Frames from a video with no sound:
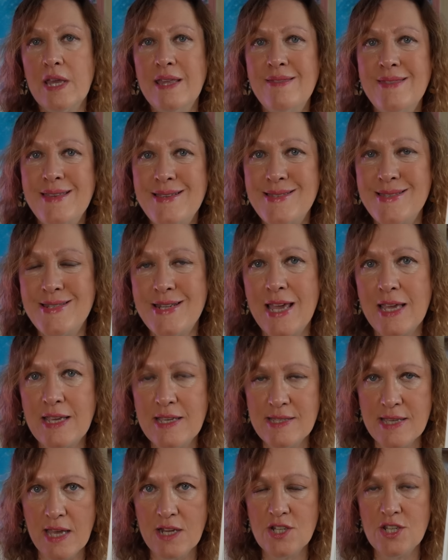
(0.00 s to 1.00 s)
in this
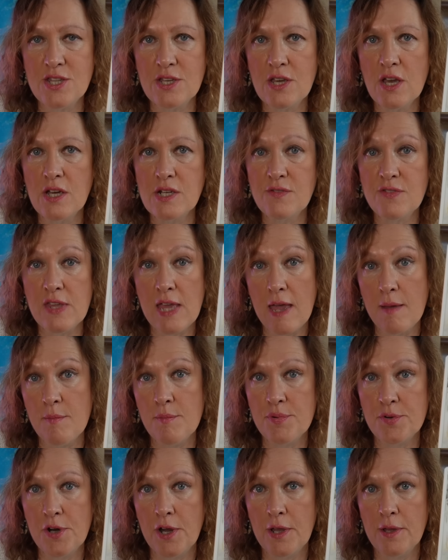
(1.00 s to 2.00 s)
deck is actually the card of the
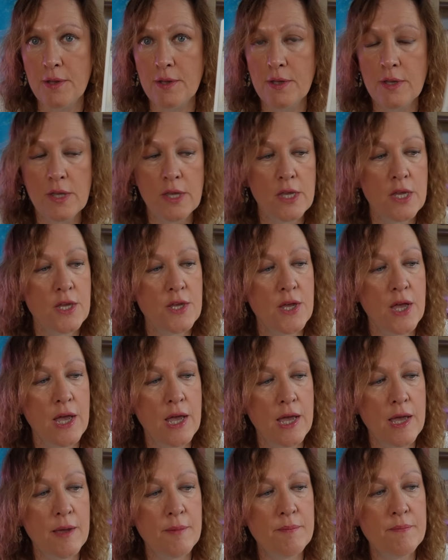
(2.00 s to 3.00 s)
emperor.
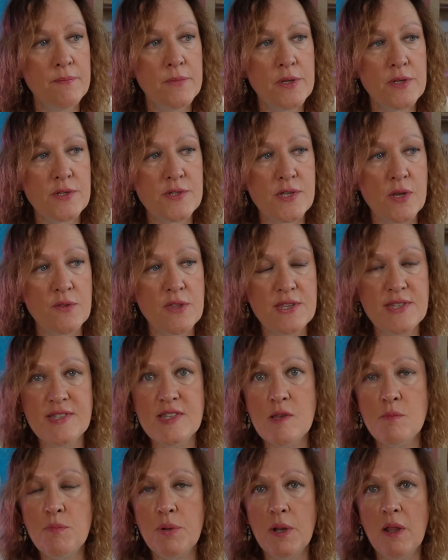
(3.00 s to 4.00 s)
So this
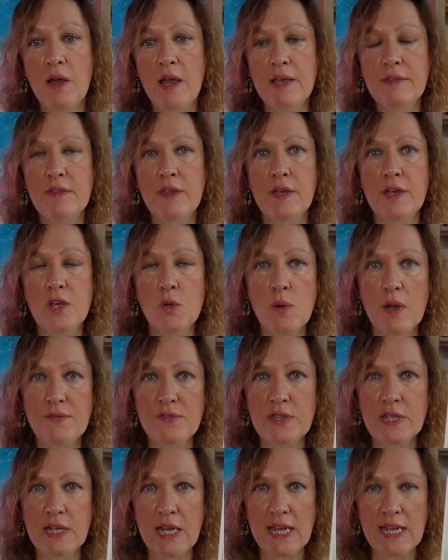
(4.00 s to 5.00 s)
is implying that
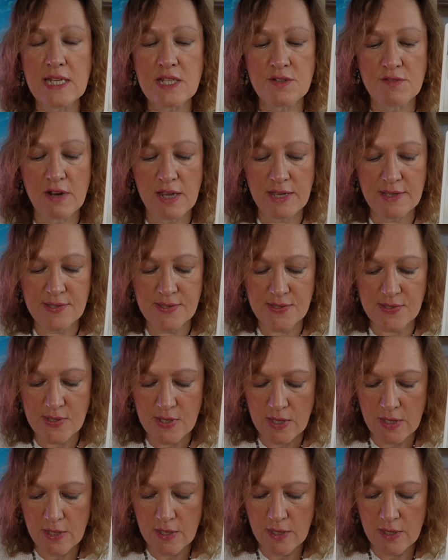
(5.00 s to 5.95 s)
whoever the leader is,